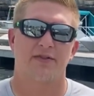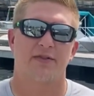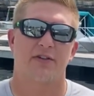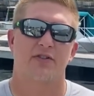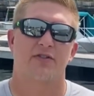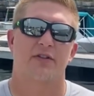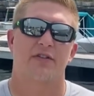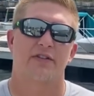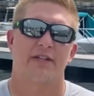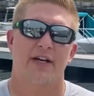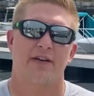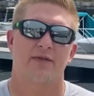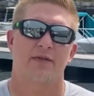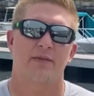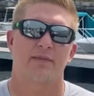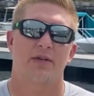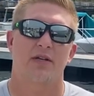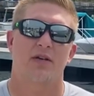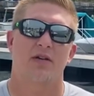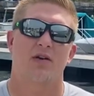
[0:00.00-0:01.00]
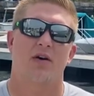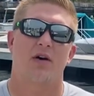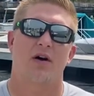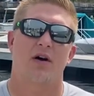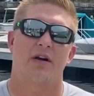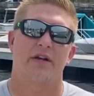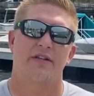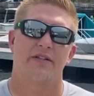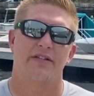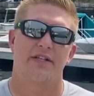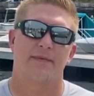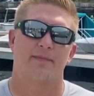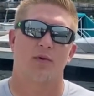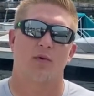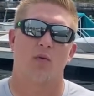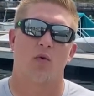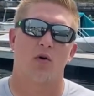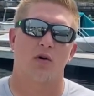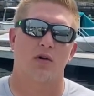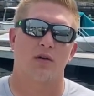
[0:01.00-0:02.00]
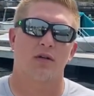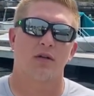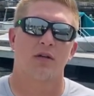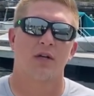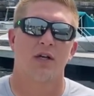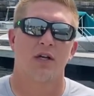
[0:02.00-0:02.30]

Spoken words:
fish are definitely being caught in deeper water.